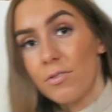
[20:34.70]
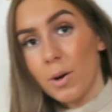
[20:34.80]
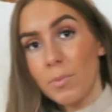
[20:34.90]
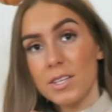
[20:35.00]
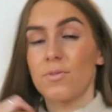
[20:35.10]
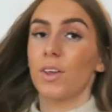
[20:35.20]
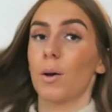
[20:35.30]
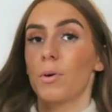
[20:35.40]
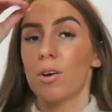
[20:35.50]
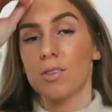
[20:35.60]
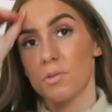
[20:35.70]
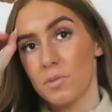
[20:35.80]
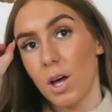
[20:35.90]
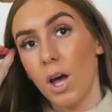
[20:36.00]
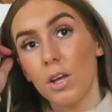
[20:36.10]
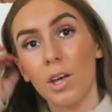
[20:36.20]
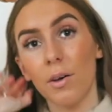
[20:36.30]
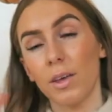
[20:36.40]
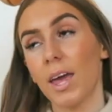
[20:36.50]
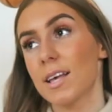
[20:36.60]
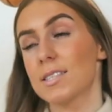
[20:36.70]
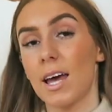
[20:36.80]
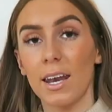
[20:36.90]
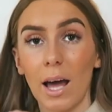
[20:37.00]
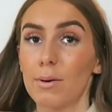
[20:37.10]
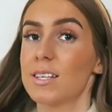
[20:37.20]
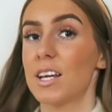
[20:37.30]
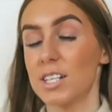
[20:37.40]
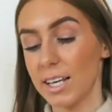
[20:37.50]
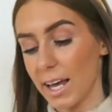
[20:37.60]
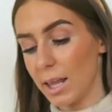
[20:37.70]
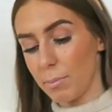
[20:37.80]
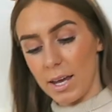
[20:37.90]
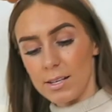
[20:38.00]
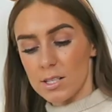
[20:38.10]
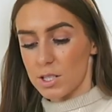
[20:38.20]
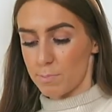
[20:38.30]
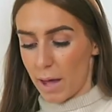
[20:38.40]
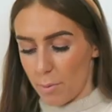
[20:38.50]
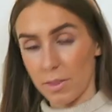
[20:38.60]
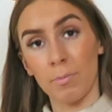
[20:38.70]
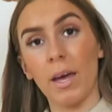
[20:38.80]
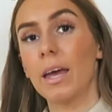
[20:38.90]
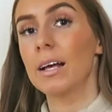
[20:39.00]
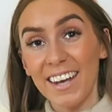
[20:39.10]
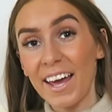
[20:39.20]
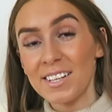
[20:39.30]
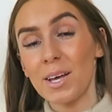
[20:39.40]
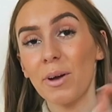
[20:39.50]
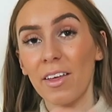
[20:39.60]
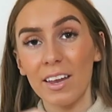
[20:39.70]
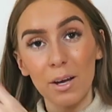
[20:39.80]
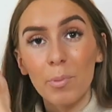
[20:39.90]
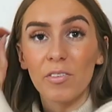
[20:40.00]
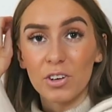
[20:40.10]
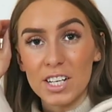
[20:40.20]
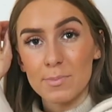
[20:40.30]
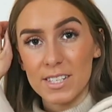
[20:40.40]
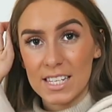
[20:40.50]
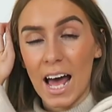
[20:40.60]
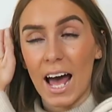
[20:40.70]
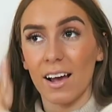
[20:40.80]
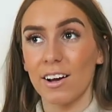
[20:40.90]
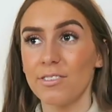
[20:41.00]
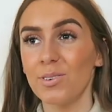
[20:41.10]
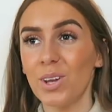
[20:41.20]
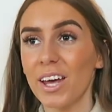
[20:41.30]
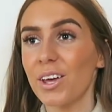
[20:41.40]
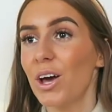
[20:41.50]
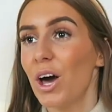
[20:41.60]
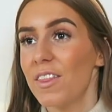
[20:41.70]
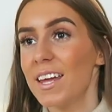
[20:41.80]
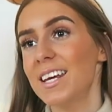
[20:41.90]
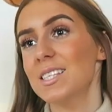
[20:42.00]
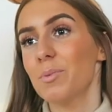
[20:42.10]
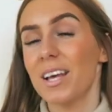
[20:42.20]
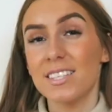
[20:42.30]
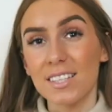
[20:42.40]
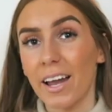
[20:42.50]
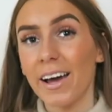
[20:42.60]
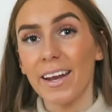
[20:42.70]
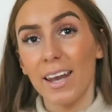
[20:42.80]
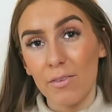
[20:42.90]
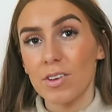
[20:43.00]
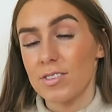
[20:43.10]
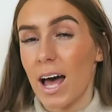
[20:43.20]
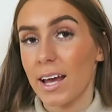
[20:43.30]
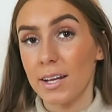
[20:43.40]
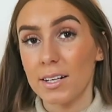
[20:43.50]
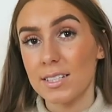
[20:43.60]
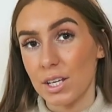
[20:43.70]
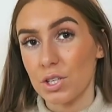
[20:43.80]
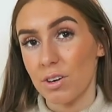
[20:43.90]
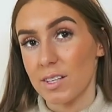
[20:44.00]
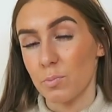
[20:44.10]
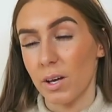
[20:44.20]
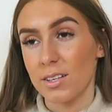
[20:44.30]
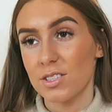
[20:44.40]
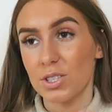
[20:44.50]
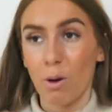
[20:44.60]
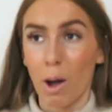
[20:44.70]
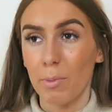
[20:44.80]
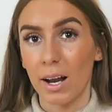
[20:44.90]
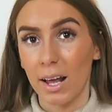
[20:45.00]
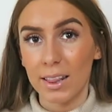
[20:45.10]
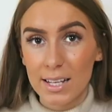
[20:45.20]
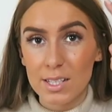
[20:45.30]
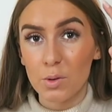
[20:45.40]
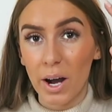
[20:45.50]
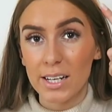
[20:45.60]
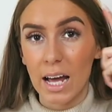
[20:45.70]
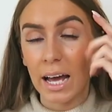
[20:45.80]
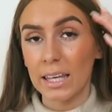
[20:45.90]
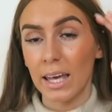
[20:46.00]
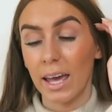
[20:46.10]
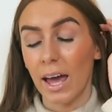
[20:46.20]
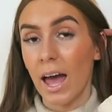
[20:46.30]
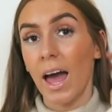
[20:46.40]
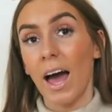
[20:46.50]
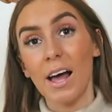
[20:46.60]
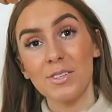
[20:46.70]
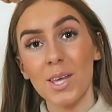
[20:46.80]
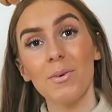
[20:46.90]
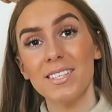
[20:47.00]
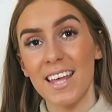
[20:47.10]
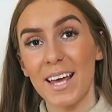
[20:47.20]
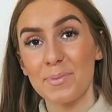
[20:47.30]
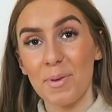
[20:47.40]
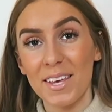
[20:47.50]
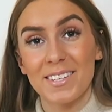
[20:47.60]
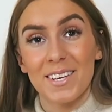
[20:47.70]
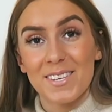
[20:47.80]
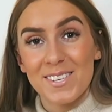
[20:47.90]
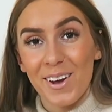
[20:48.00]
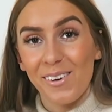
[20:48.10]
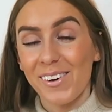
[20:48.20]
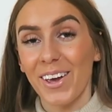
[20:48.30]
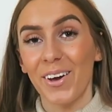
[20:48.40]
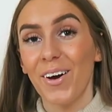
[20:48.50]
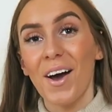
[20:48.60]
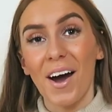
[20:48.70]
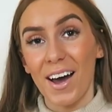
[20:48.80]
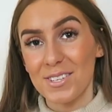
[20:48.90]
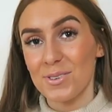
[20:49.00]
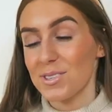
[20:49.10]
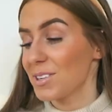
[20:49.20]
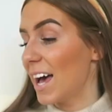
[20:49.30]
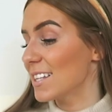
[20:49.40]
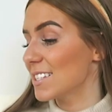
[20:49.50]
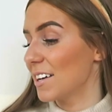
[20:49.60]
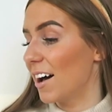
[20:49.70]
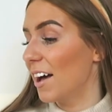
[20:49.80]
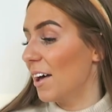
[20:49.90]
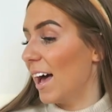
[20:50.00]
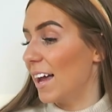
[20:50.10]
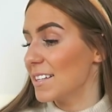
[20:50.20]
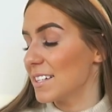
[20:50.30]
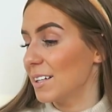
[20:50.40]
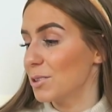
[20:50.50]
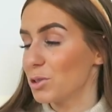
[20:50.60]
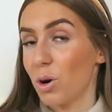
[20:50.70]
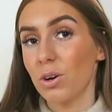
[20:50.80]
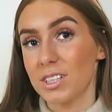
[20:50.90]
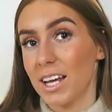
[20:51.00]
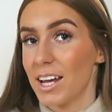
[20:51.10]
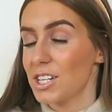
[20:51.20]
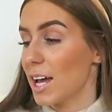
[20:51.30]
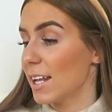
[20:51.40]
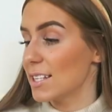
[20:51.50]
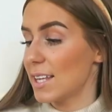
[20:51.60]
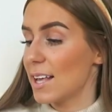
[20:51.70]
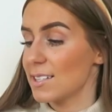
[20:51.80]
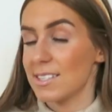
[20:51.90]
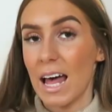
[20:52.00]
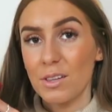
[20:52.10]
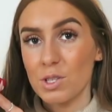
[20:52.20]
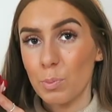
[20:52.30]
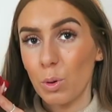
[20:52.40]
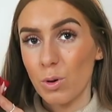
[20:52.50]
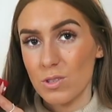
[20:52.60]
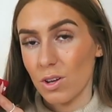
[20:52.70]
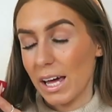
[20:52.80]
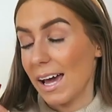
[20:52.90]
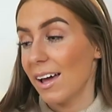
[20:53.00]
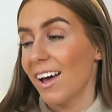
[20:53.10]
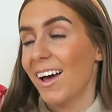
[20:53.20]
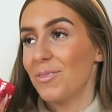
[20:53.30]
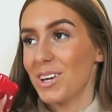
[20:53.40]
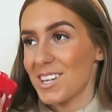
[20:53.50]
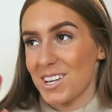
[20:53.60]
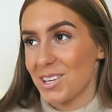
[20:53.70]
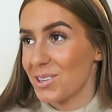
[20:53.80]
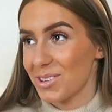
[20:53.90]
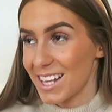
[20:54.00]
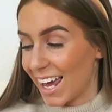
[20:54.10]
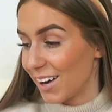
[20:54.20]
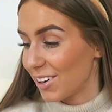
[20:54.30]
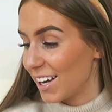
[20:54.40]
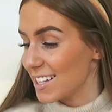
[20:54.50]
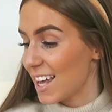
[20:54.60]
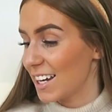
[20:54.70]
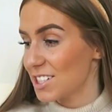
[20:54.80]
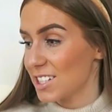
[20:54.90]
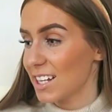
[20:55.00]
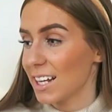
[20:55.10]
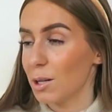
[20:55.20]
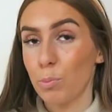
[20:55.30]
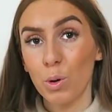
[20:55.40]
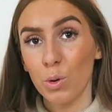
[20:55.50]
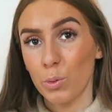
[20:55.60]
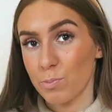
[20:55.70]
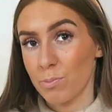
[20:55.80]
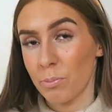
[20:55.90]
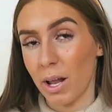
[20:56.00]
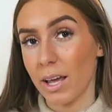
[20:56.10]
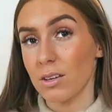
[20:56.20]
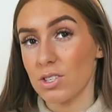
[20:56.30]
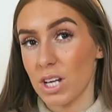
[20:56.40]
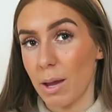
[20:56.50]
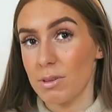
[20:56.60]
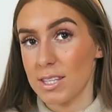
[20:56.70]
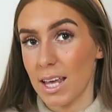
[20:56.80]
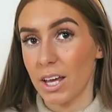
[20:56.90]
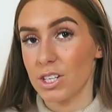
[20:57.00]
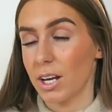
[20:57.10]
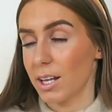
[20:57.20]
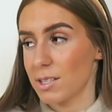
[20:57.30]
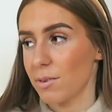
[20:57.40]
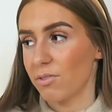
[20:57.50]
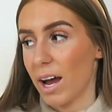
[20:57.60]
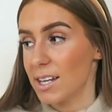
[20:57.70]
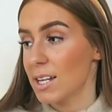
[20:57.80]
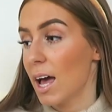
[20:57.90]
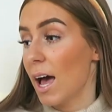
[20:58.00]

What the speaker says: I filmed this video because of yoga yesterday, and now it's actually killing me, so just bear with me. Next up, we have a little bit of Christmas tack. I feel like there needs to be a slight level of tackiness each Christmas, do you know what I mean? Like, this is quite tacky and so is this, but this is so cute. I saw this on Asda and it's a little dog dish and it says Santa Paws on it, which I just thought was hilarious, and it's just like a little paw like shaped dish and it's red